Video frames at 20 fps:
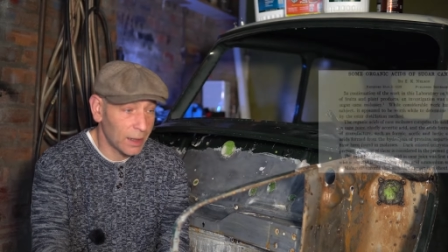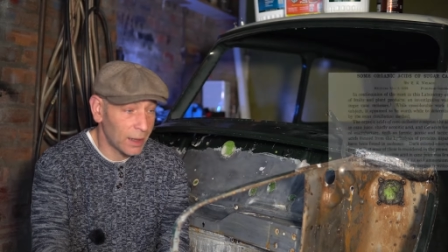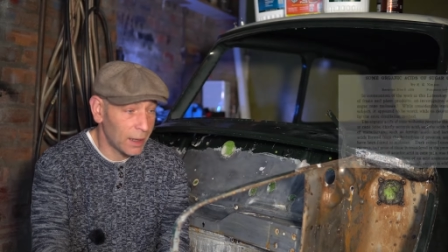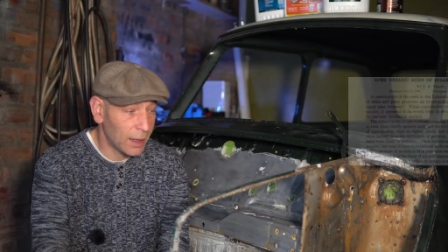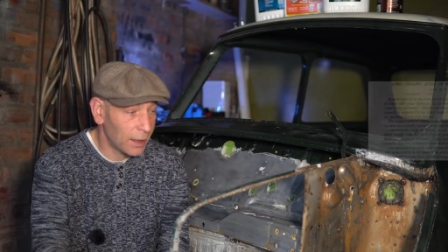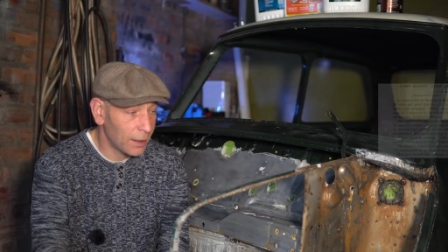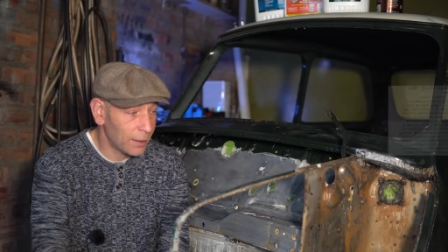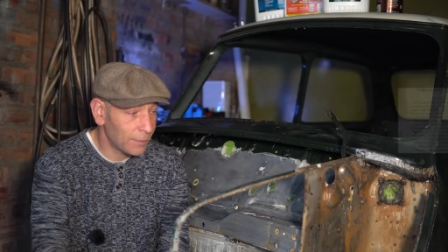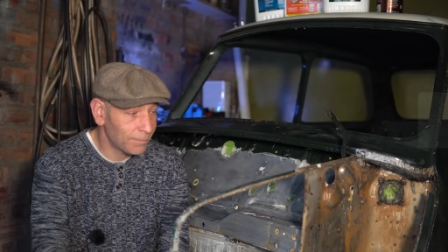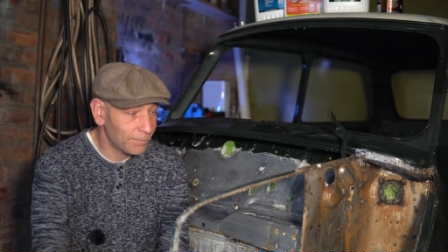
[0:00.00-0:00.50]

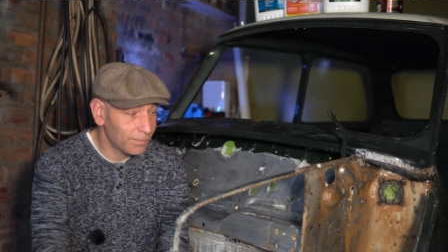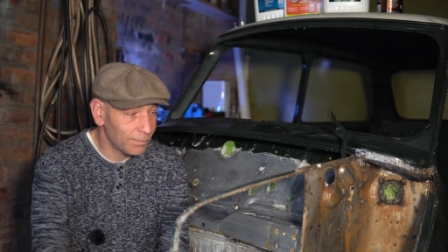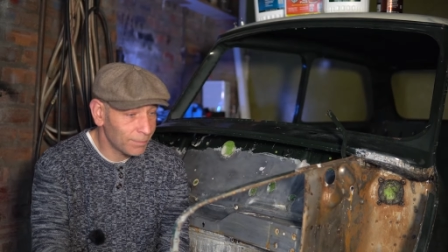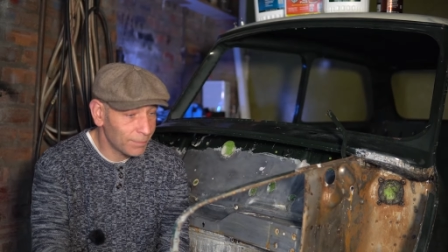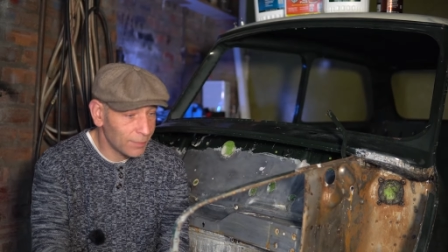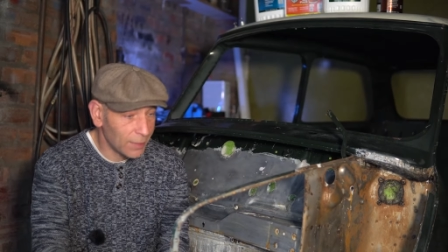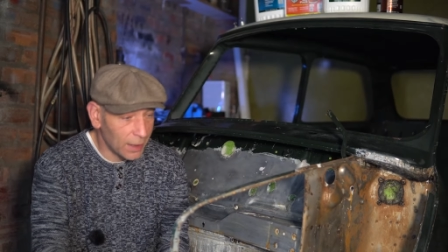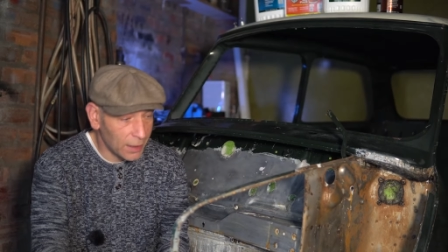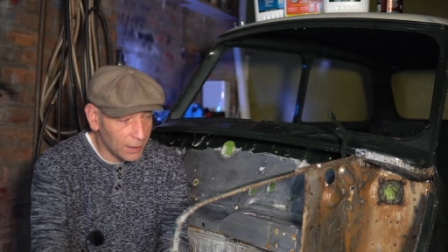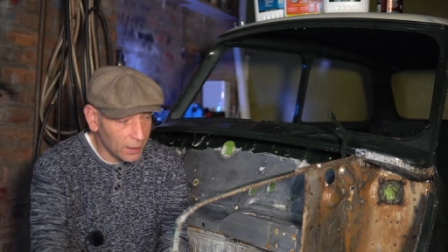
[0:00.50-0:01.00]
and
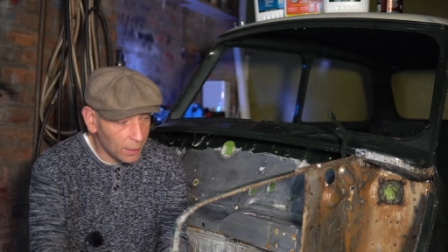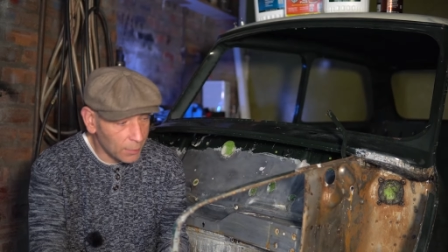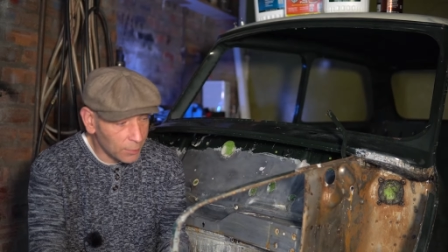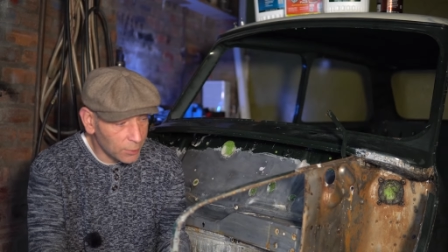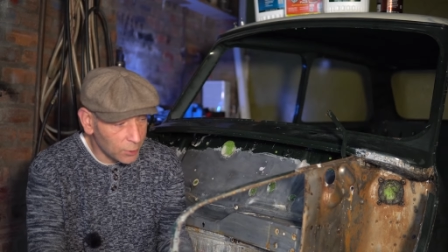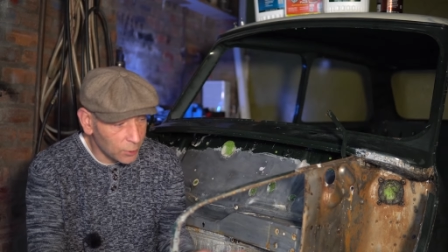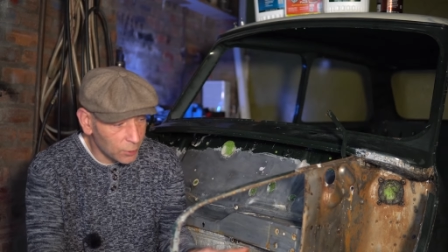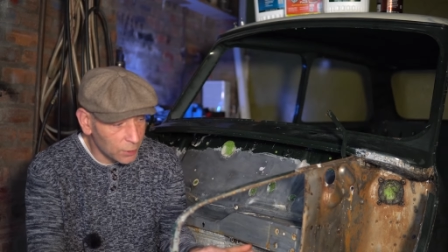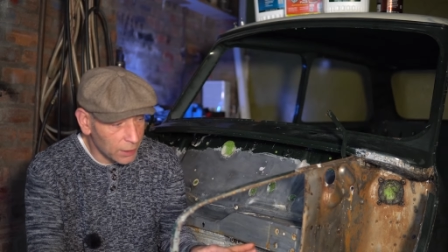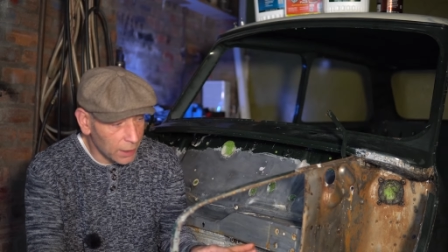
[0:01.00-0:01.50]
I
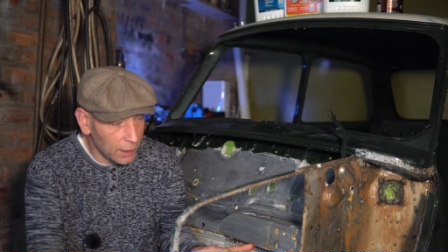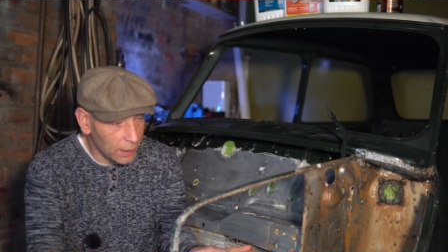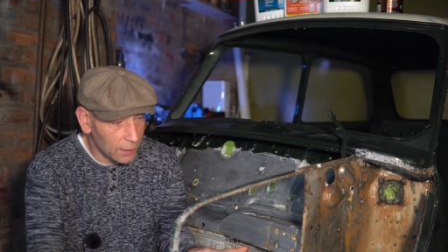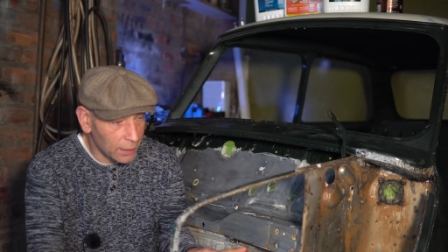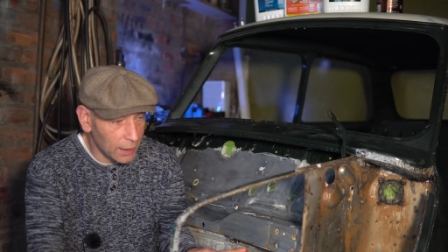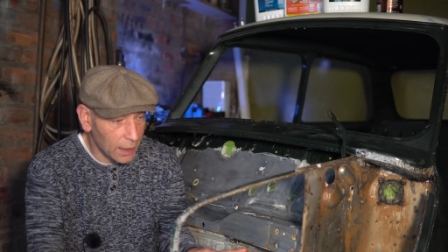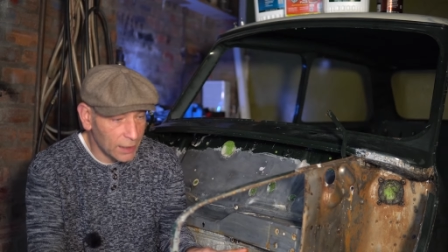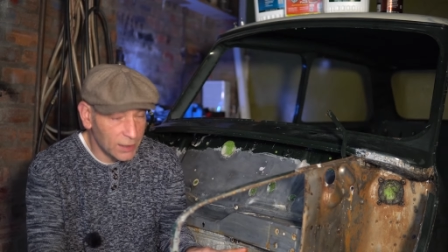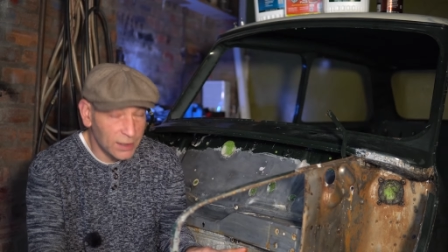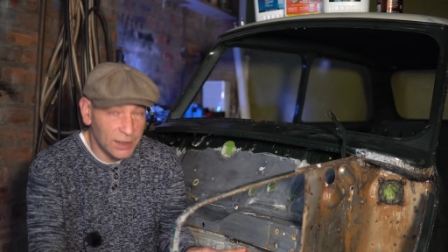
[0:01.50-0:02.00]
would use
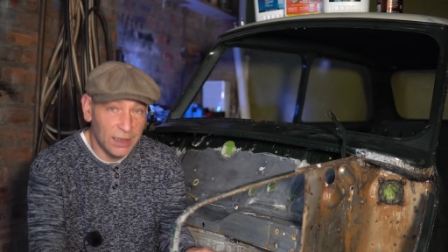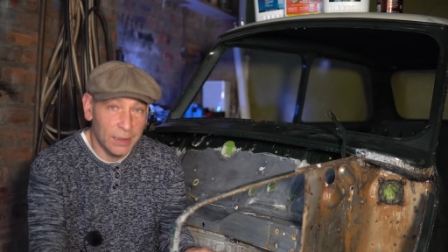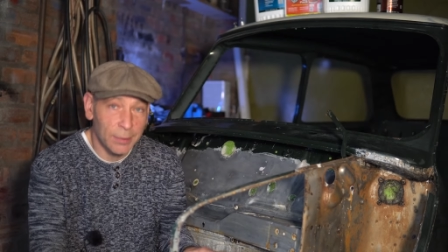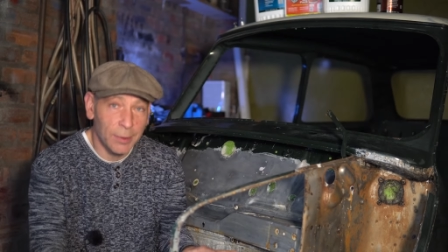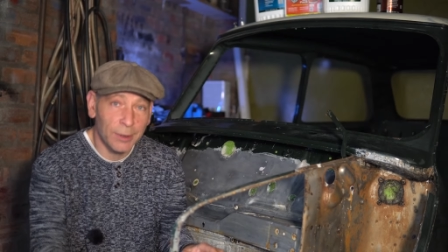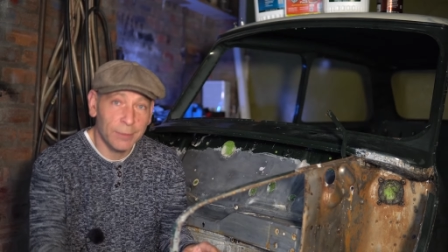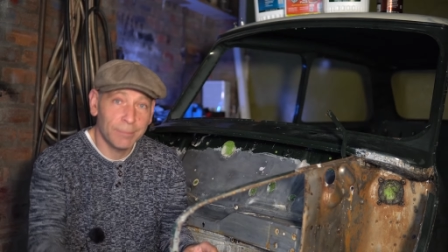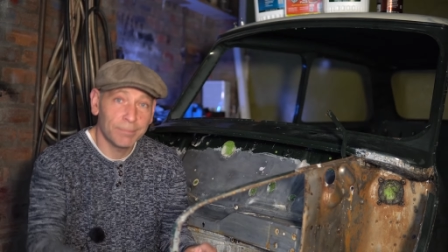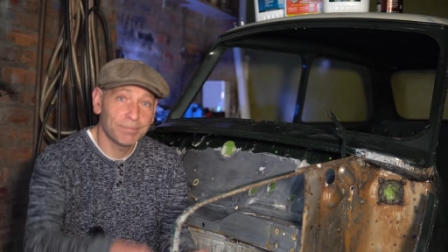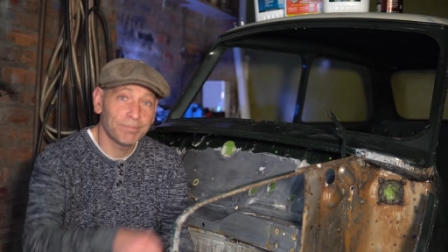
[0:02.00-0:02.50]
a
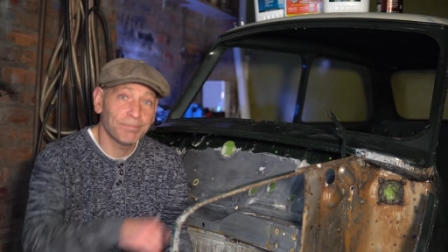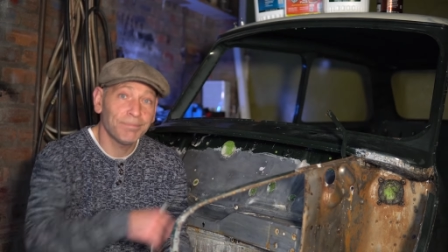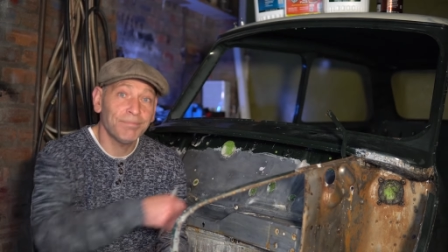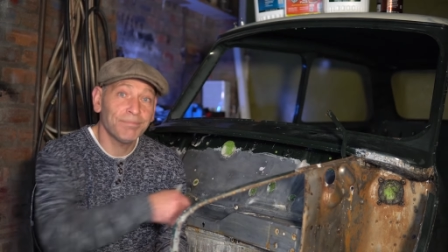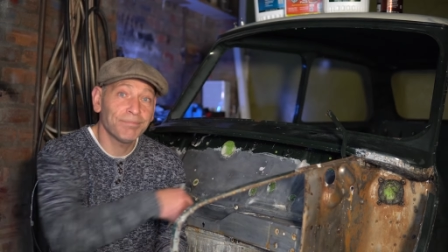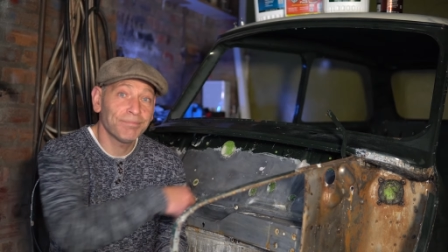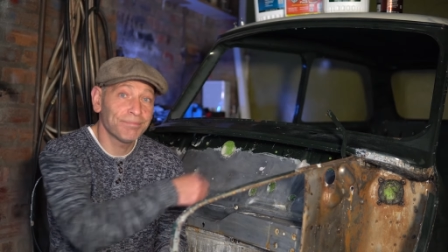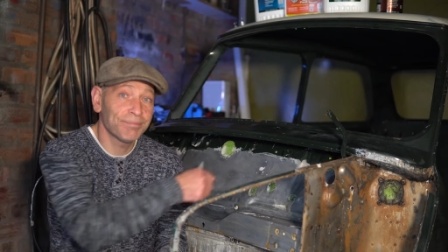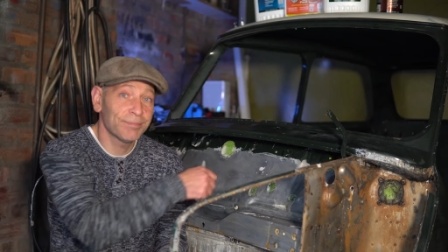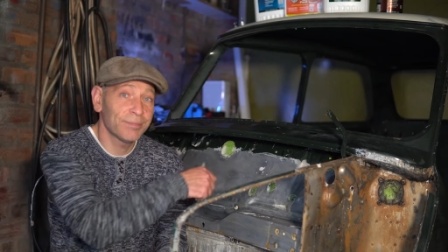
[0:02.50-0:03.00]
steamer
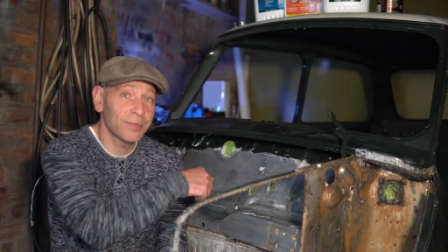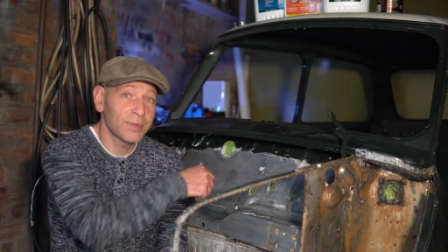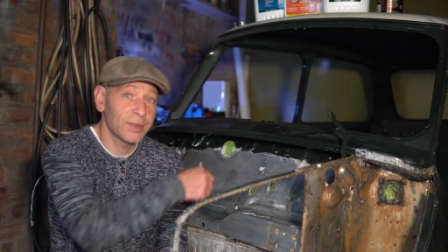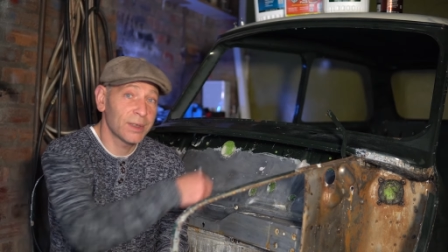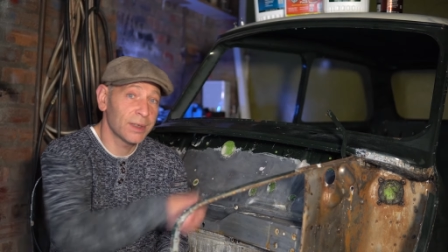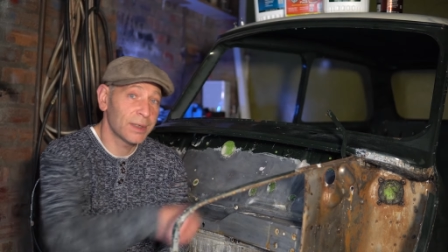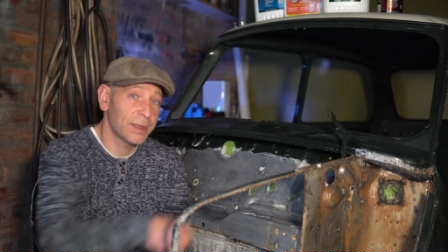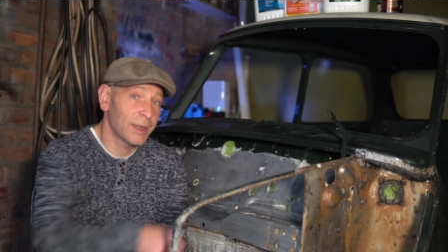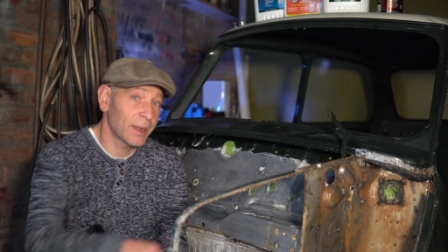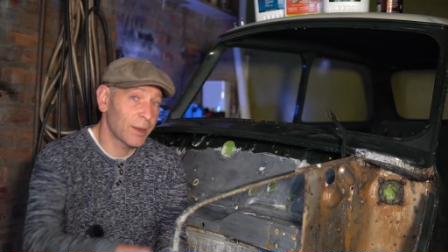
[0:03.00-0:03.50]

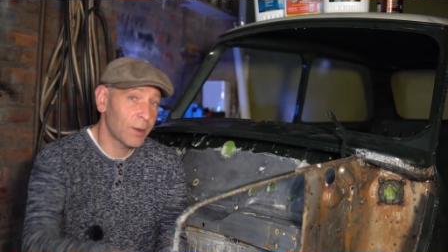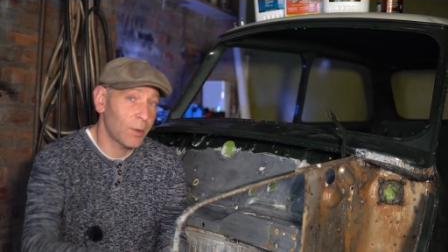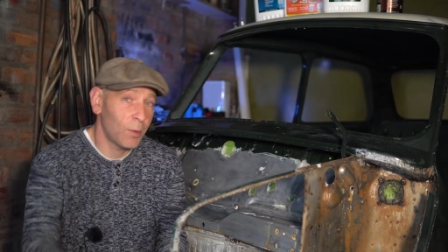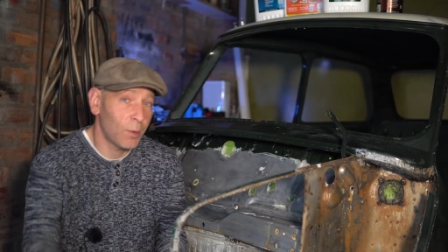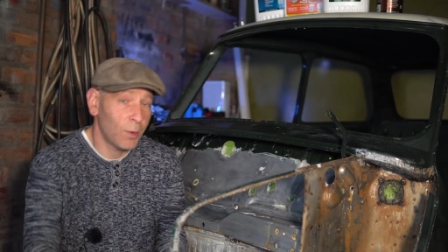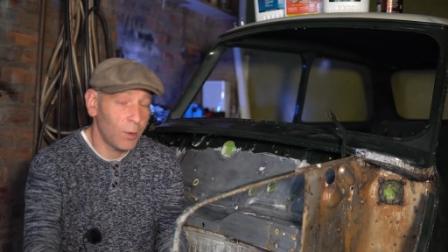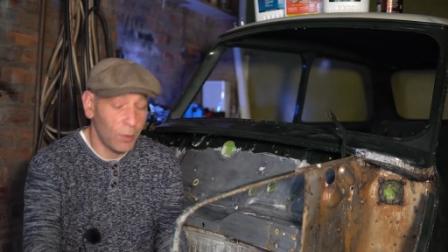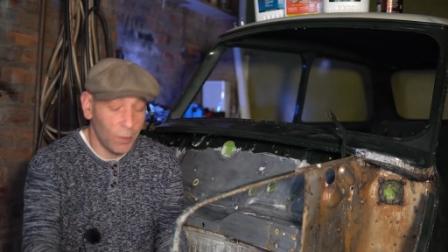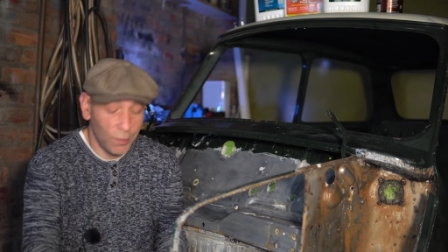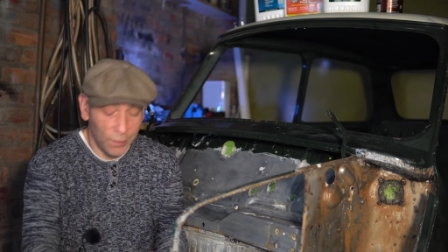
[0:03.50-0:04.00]
to take it
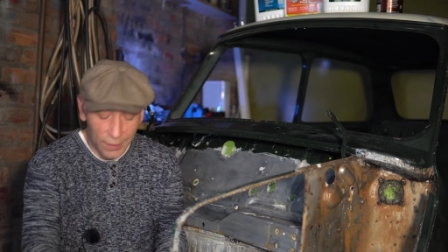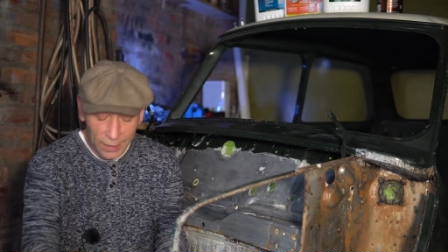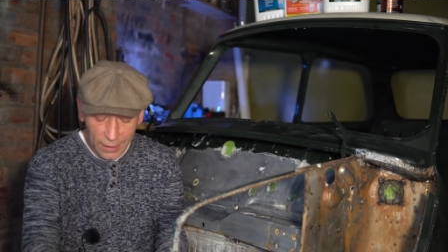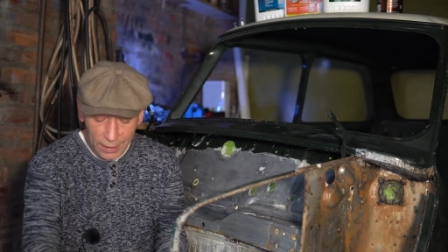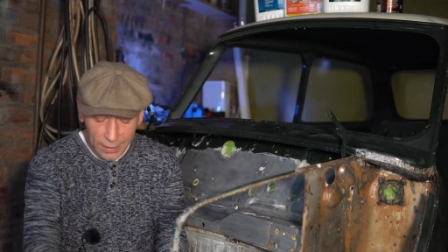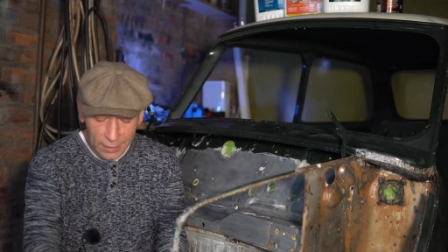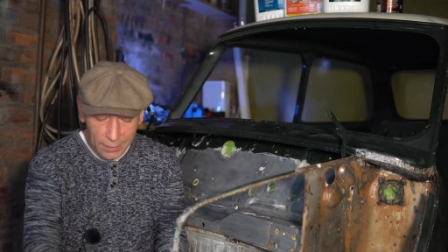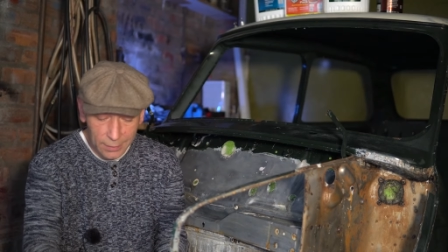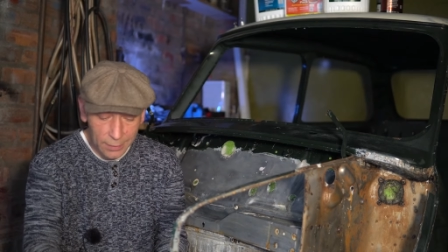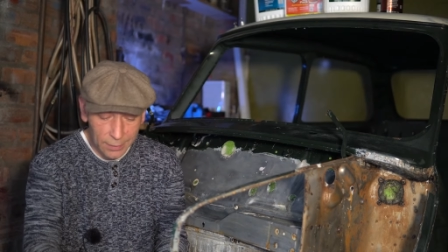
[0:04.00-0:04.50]
all off
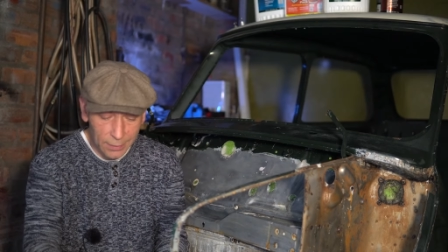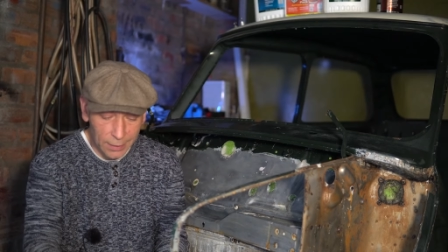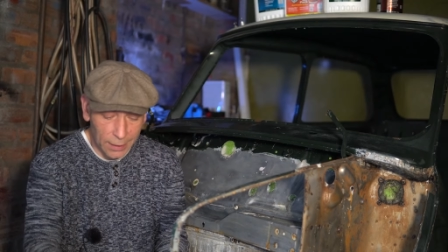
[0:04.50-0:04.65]
again.